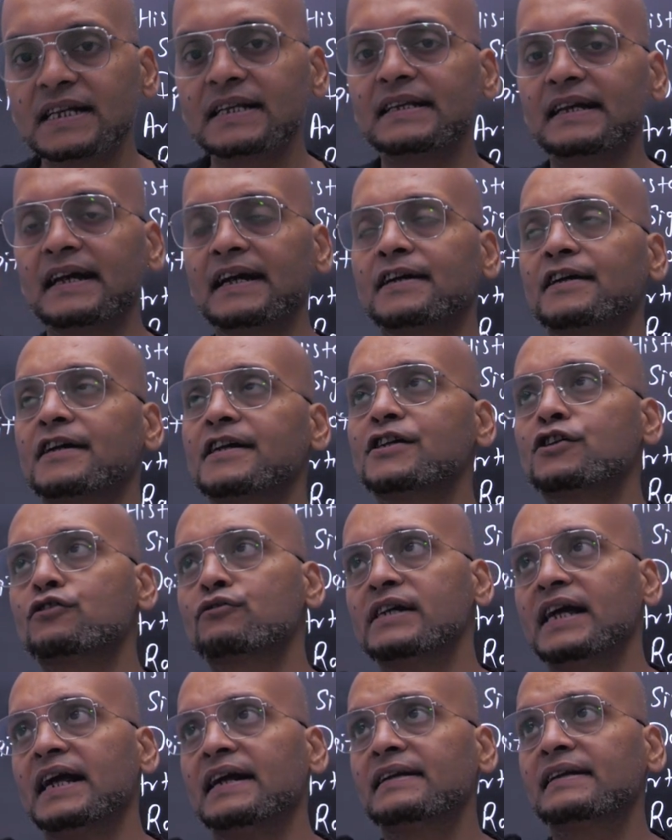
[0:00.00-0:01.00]
in their
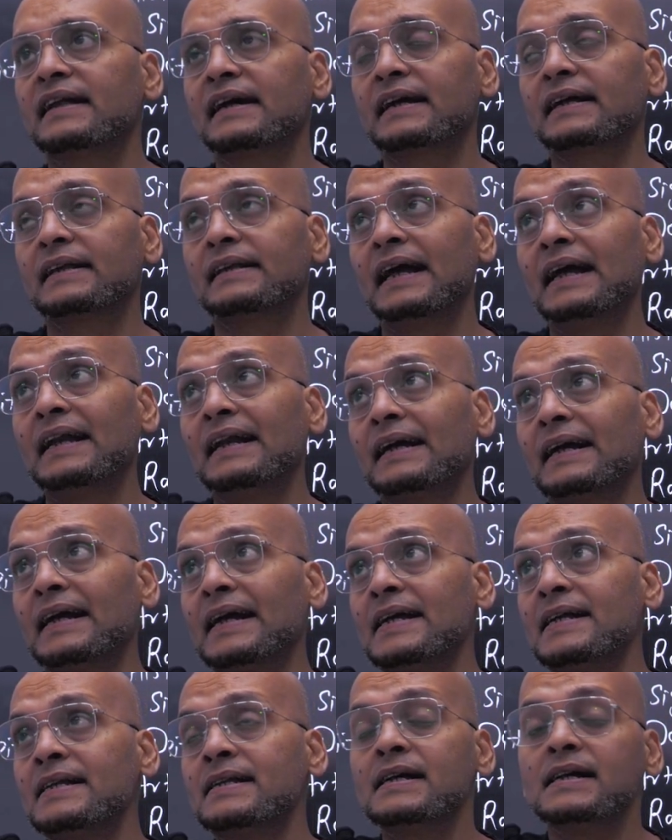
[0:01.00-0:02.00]
country, and then
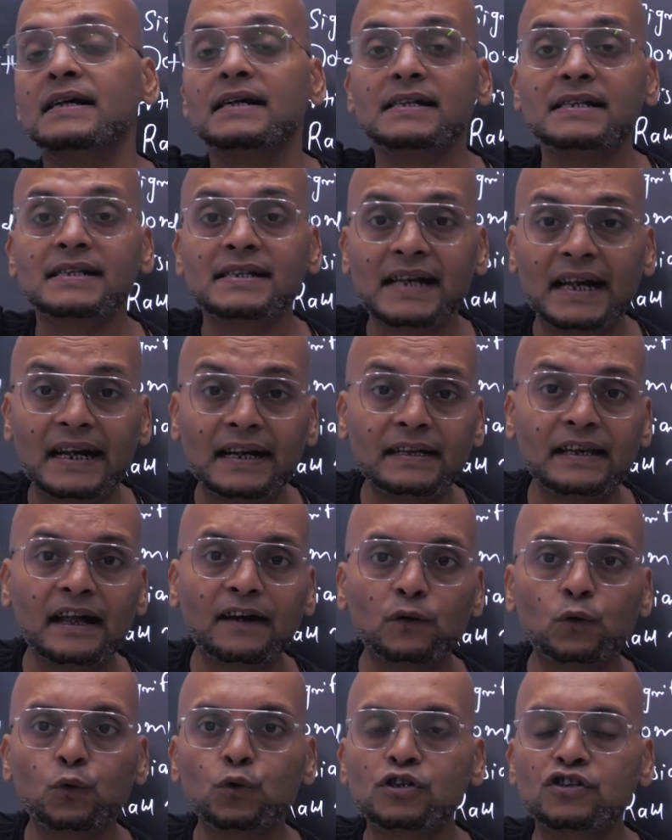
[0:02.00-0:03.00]
again sent
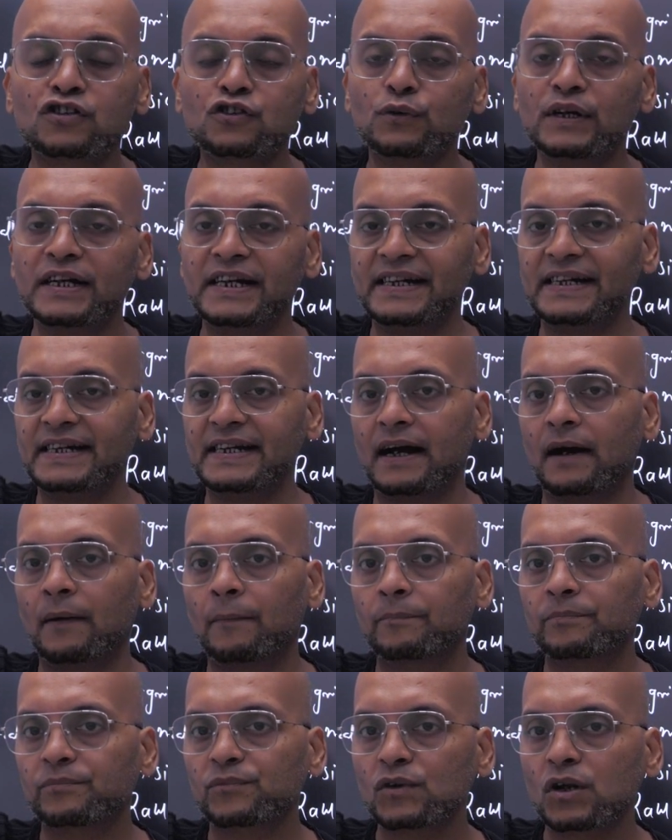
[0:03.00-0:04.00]
the goods to
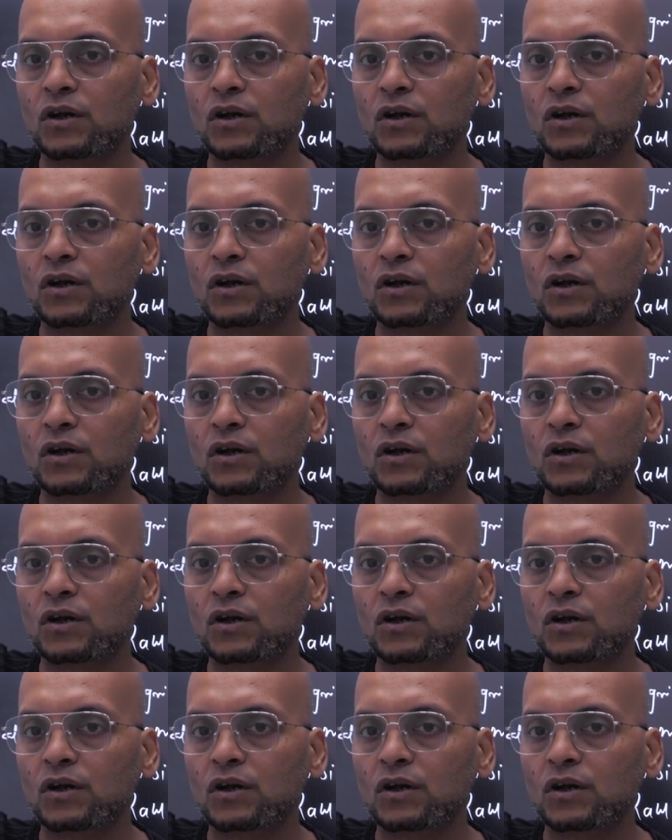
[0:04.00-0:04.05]
India.